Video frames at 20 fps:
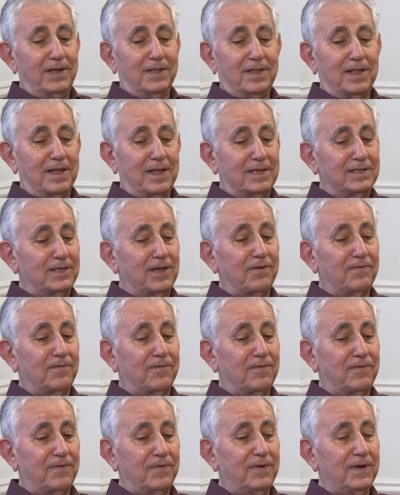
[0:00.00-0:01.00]
it, as
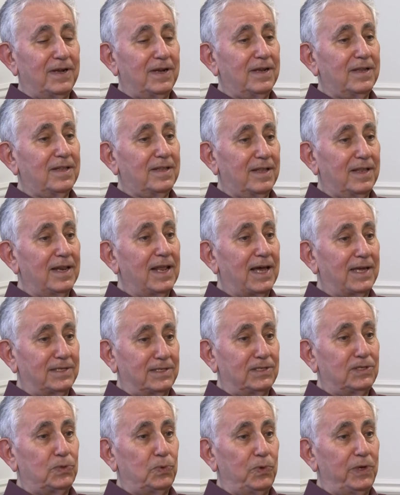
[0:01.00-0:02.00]
of
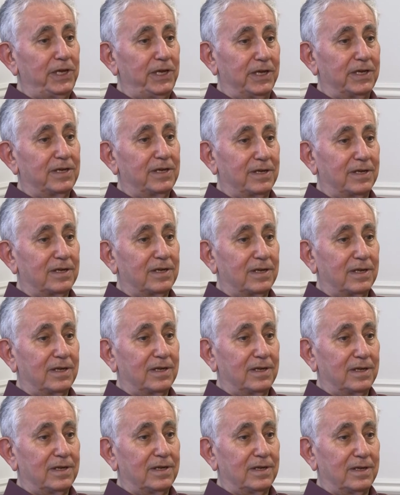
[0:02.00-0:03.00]
last week,
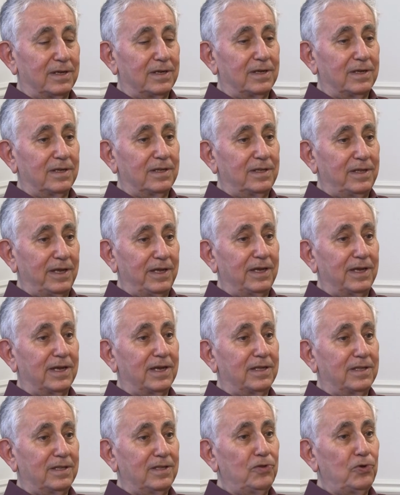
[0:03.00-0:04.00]
they
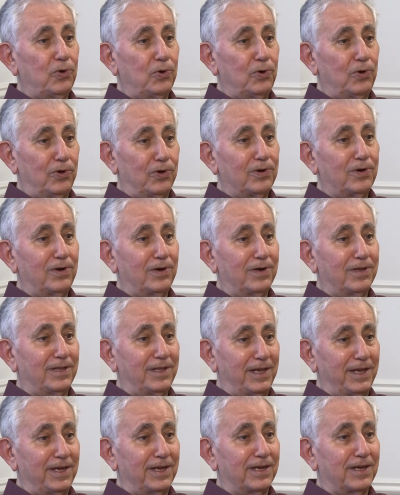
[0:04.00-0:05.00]
no longer
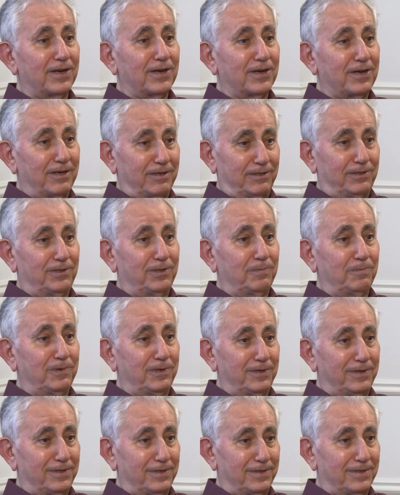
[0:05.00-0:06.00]
take
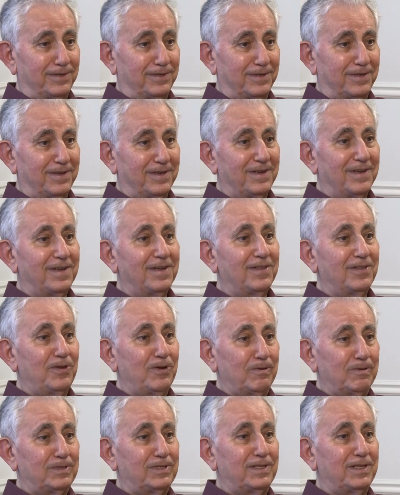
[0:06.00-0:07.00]
customers.
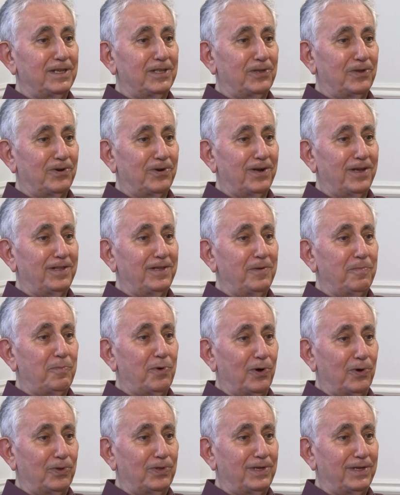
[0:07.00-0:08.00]
Those that already
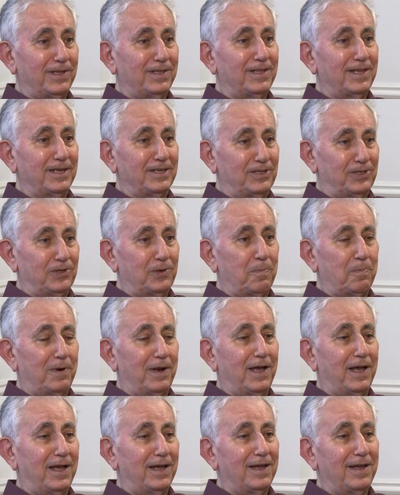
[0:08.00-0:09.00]
bought it, they
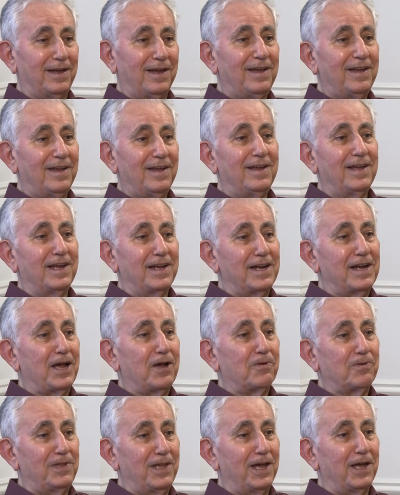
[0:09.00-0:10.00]
supply, and
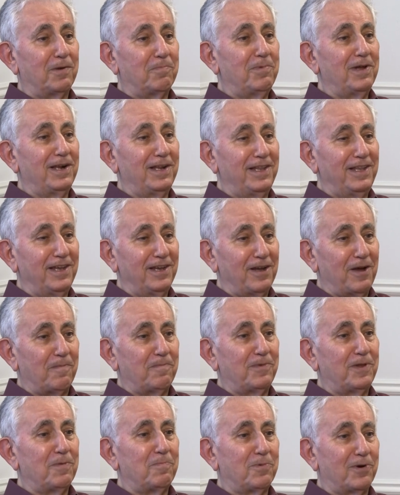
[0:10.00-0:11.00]
now they are building
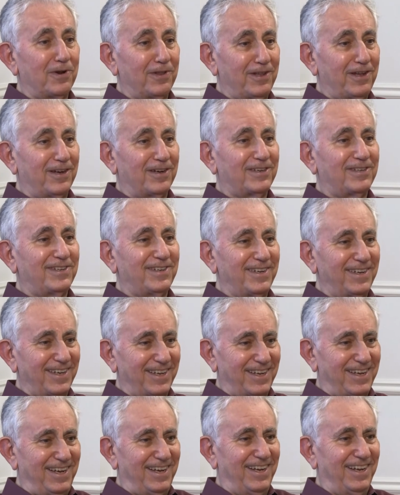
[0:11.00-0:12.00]
up the production
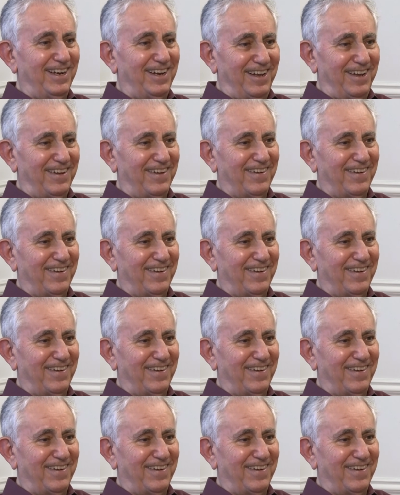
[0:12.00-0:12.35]
again.